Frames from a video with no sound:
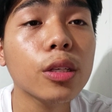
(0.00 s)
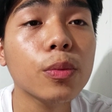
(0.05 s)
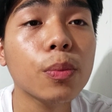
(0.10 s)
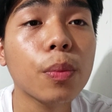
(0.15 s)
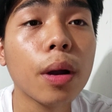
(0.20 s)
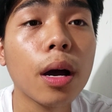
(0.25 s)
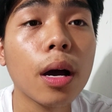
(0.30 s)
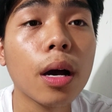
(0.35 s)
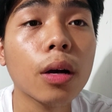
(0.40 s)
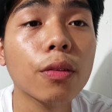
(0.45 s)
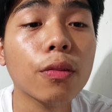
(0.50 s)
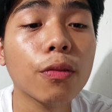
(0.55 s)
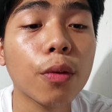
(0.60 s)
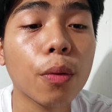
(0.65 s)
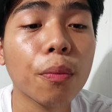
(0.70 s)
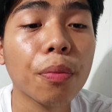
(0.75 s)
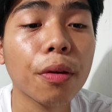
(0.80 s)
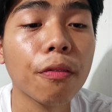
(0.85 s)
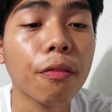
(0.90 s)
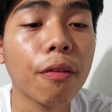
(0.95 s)
sprang out
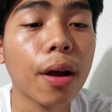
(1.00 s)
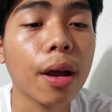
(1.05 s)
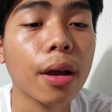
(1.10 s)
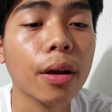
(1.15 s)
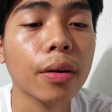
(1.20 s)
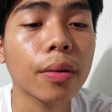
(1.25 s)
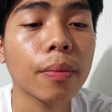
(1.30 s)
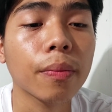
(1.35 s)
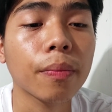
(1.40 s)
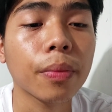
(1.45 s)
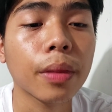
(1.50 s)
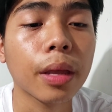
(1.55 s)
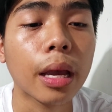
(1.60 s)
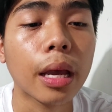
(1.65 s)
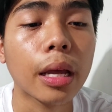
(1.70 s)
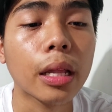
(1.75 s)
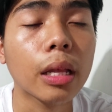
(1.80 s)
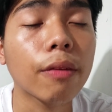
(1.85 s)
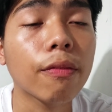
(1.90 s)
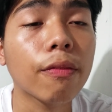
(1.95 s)
from the fire,
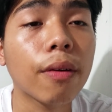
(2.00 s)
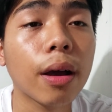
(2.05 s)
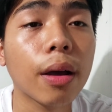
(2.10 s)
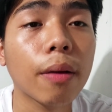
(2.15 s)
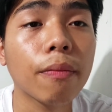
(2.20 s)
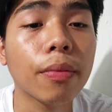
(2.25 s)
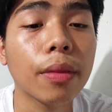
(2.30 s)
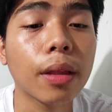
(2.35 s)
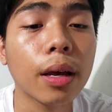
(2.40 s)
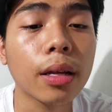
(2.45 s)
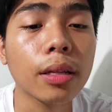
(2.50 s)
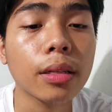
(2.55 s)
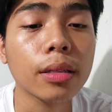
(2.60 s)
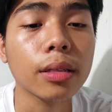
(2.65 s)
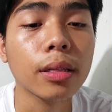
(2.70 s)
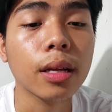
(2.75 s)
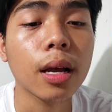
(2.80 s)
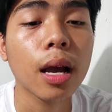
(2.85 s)
and if I have not,